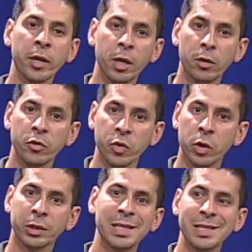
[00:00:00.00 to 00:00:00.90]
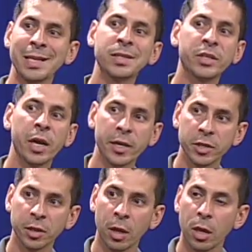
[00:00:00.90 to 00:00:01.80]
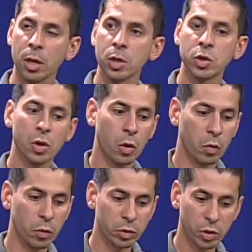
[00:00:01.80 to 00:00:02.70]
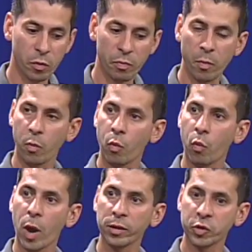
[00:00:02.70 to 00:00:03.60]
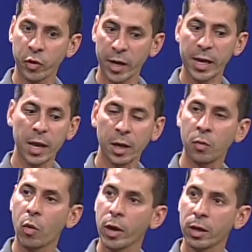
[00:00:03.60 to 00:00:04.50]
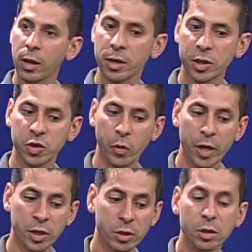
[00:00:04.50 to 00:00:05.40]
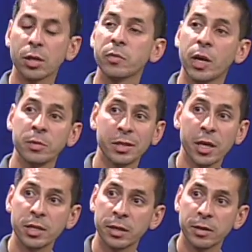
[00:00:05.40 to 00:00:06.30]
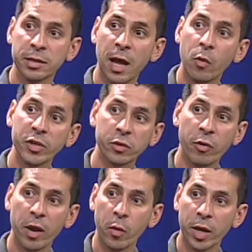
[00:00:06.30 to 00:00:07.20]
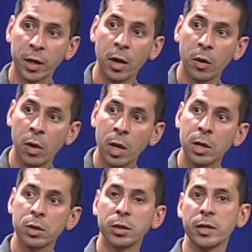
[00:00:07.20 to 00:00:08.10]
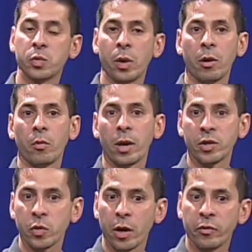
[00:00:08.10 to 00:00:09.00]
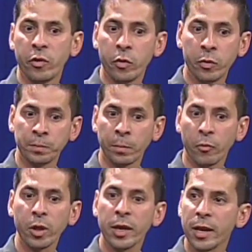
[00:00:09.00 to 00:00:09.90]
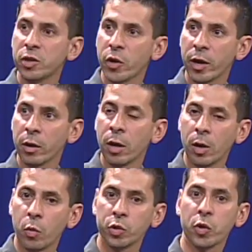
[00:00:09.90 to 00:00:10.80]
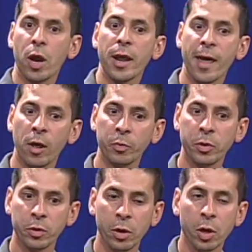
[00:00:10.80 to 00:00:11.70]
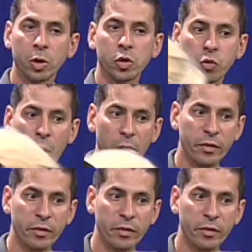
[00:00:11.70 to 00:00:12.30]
to get your dog desensitized. So while the training aid can work in a of situations, sometimes it doesn't. It's not always the right way to go. So that's where what I try to do, really any trainer will try to help you try